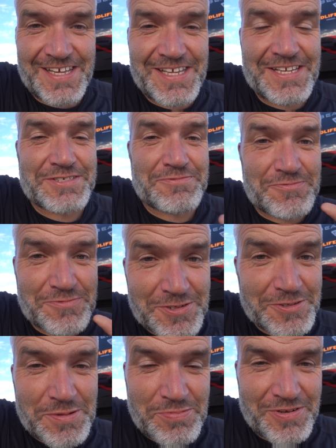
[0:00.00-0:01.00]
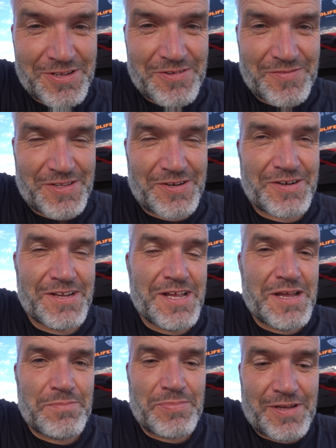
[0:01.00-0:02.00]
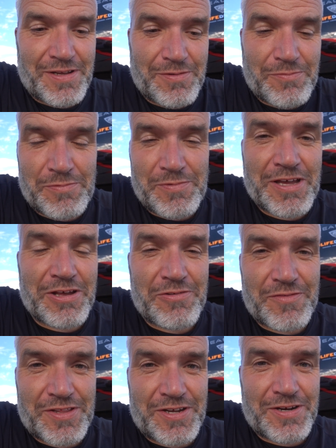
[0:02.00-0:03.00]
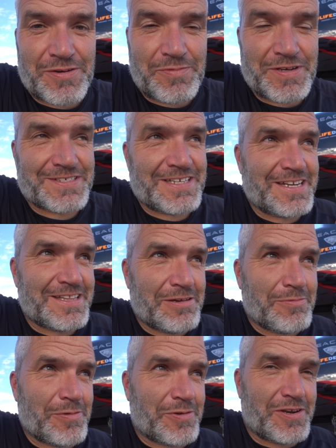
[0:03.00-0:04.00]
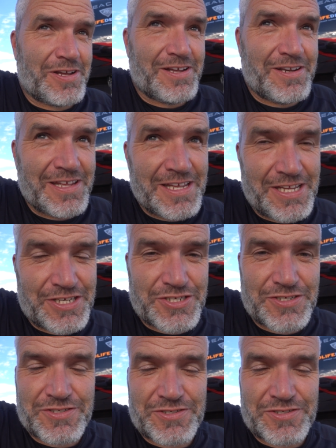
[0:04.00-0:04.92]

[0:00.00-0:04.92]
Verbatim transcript: It is really pretty over there. But when we got over there, we decided that we were going to unhitch